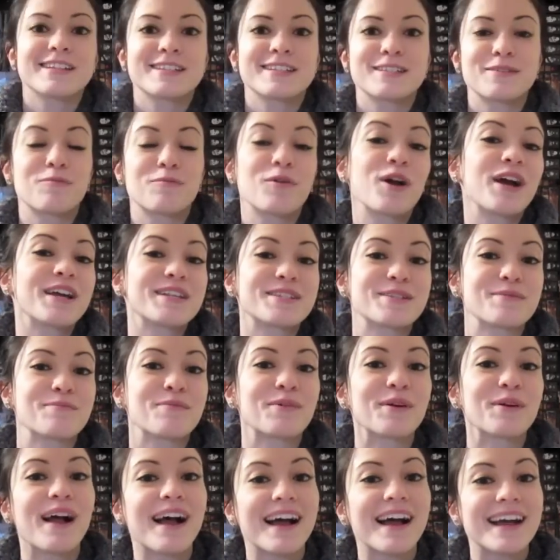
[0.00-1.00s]
Surprise,
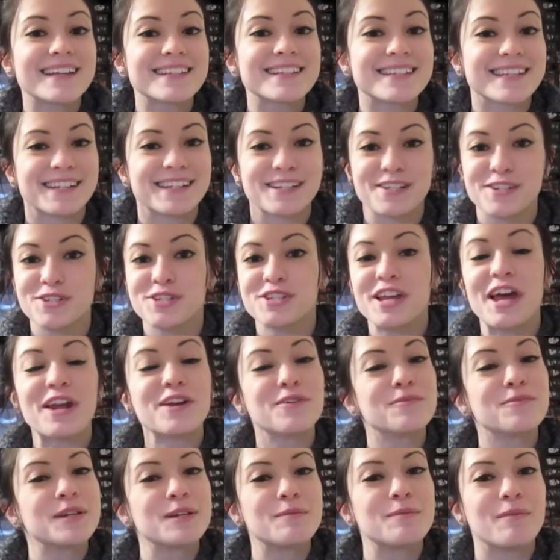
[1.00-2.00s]
surprise, it is
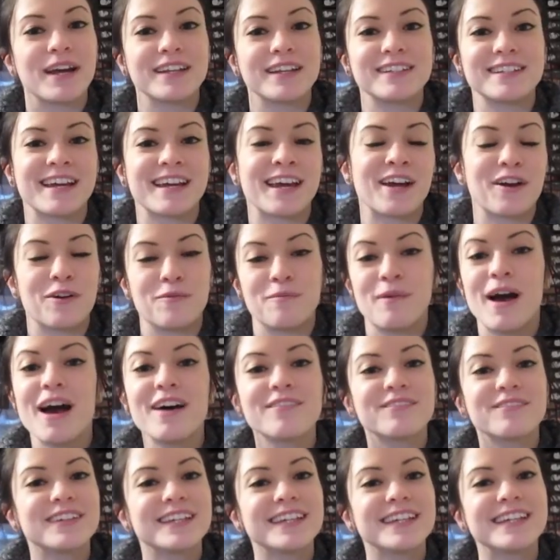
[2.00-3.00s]
Shatter Me by Tahereh
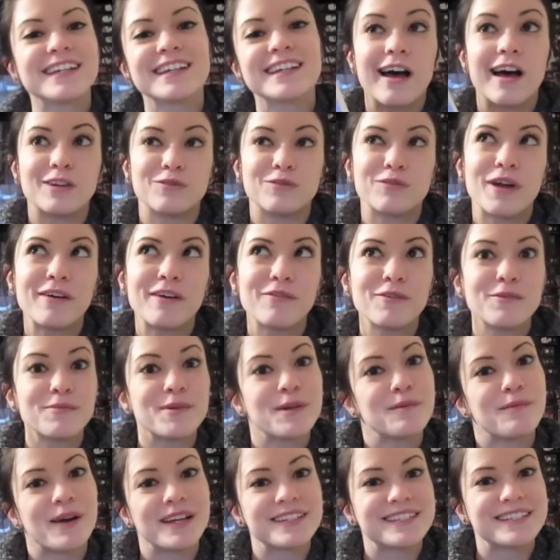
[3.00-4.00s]
Mafi, Unravel
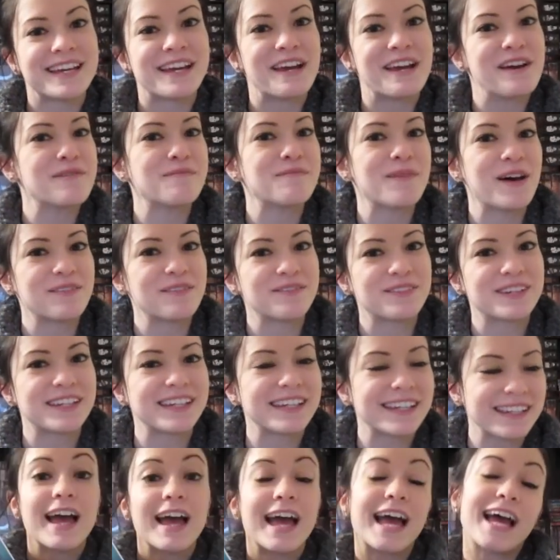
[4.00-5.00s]
Me by Tahereh
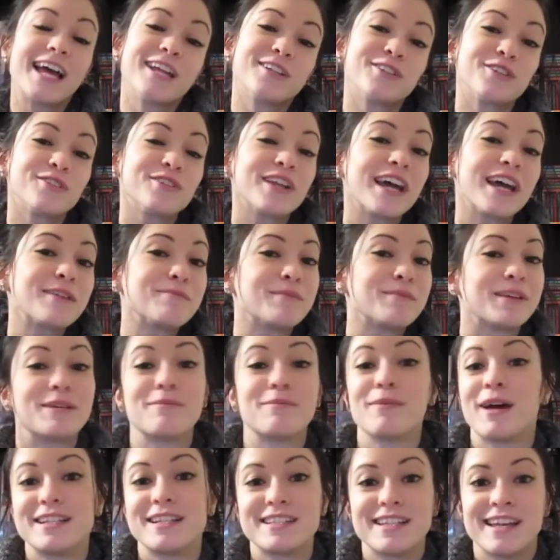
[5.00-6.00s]
Mafi, and Unite Me
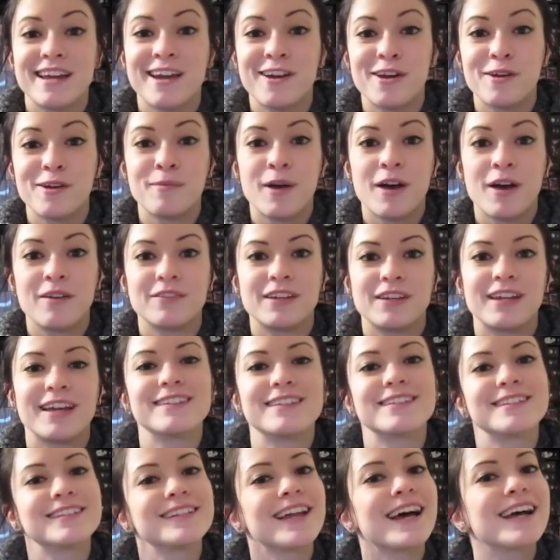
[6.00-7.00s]
by Tahereh Mafi. I
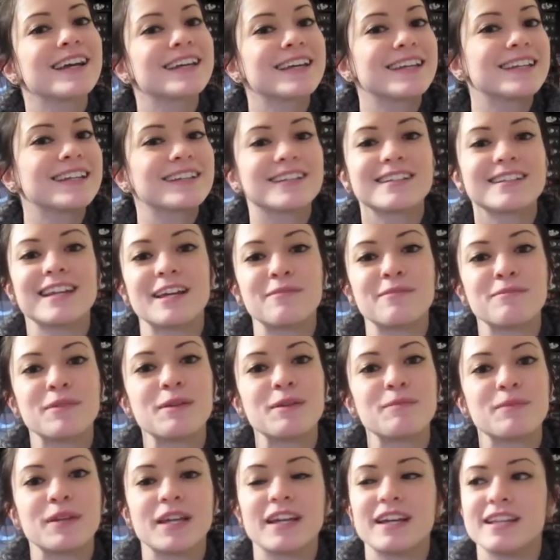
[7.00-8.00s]
did not get Ignite
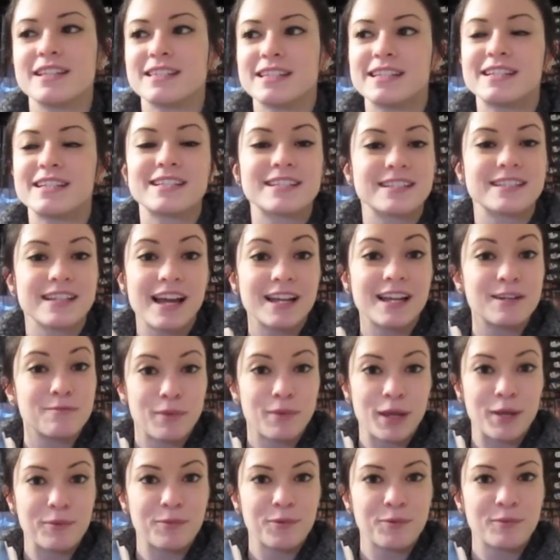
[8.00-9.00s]
Me because it is not in
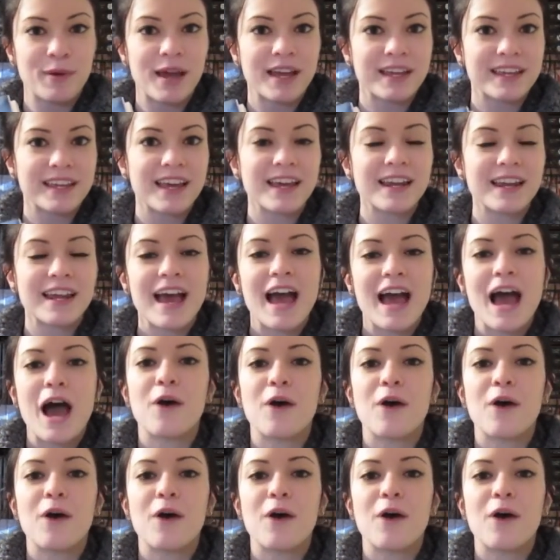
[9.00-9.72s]
paperback yet.